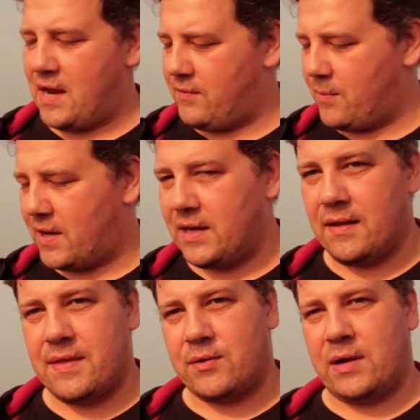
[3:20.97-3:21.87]
everybody
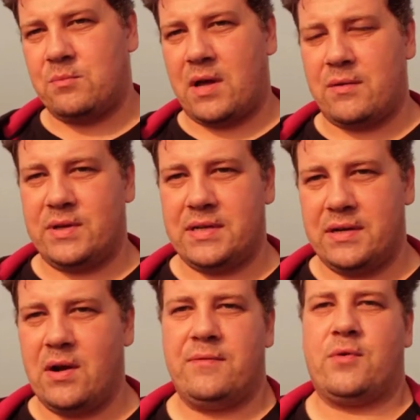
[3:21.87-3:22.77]
and their grandmother will tell
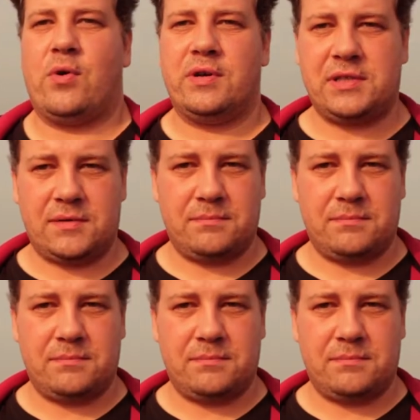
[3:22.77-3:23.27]
you, of course,